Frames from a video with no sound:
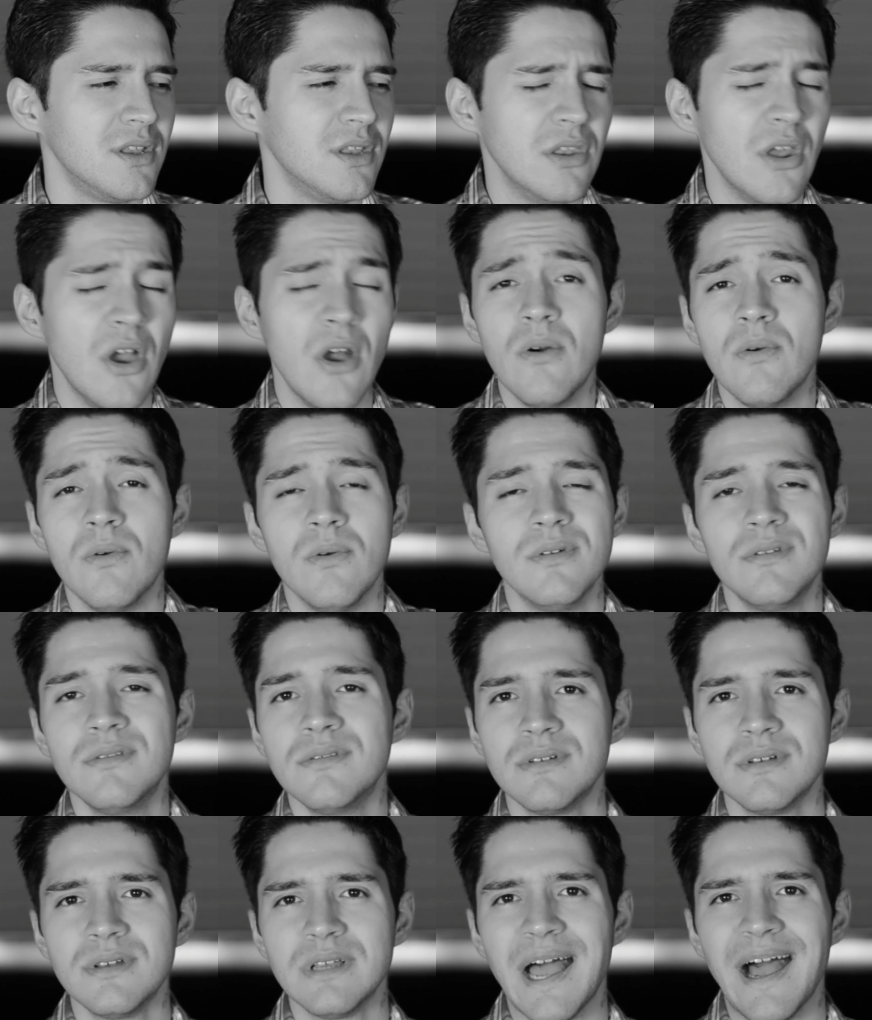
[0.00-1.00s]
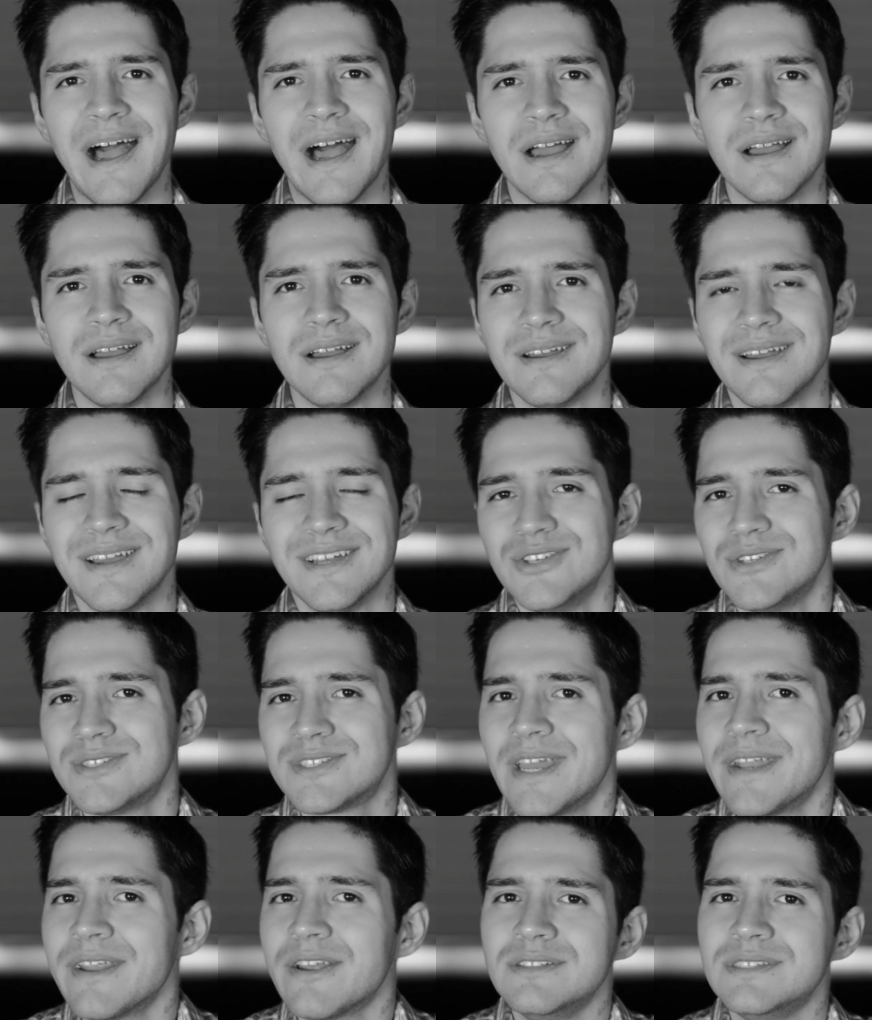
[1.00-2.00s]
no, I just
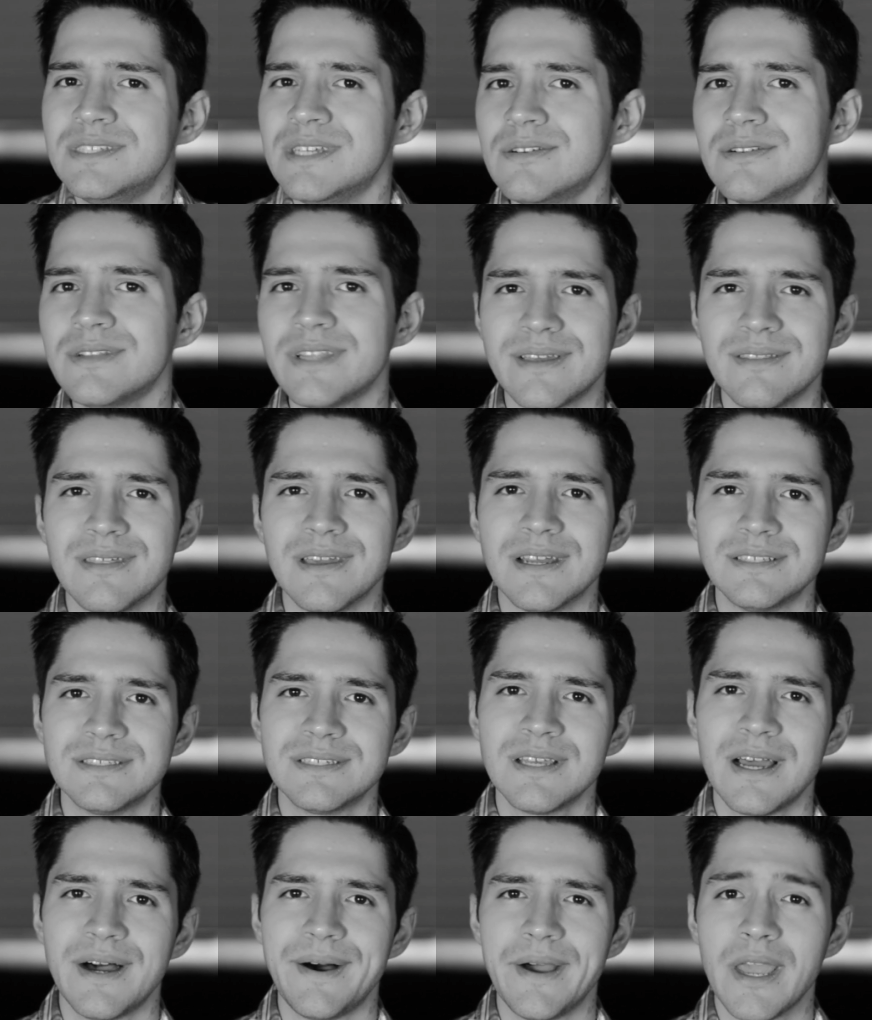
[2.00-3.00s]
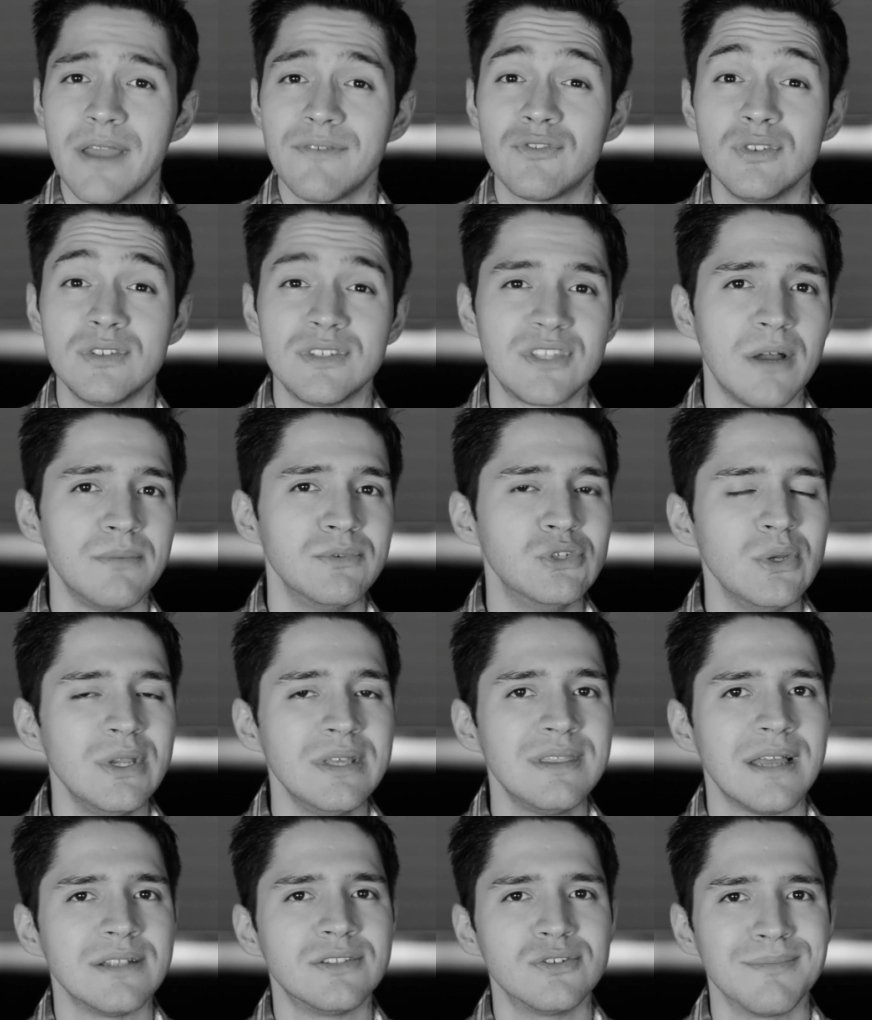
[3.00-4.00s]
can't continue like that. I have to stop doing
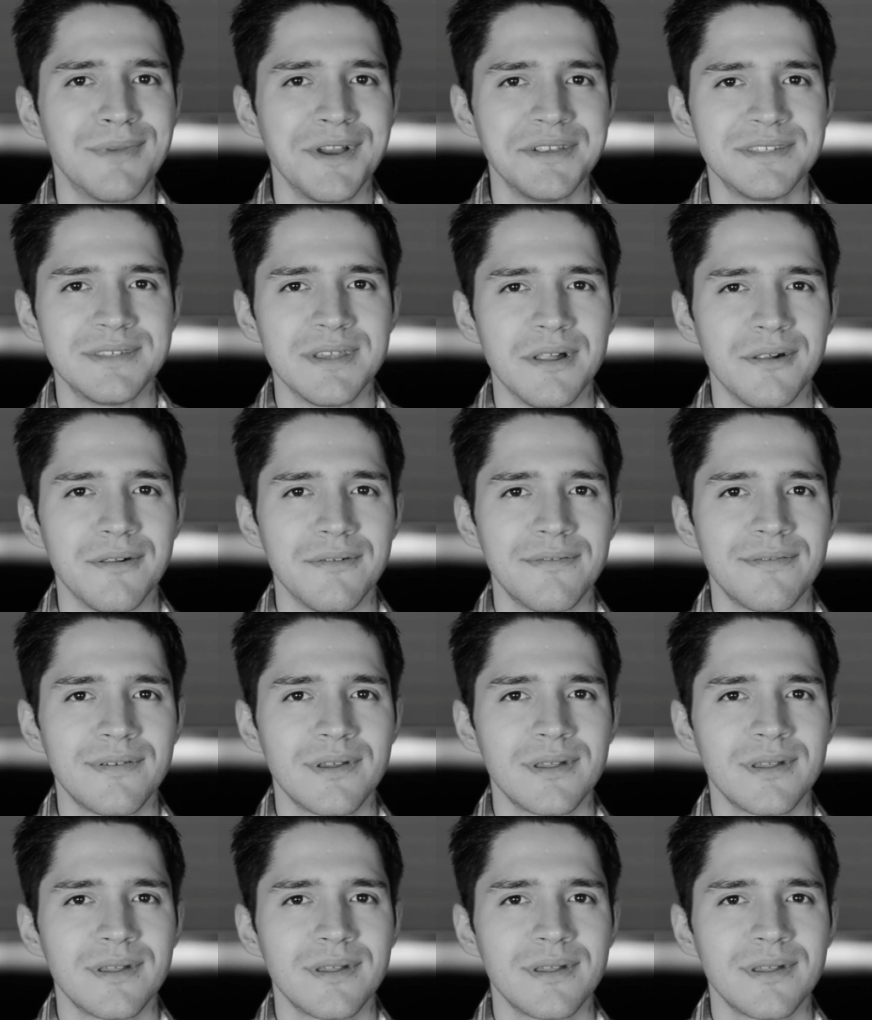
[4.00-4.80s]
that to myself.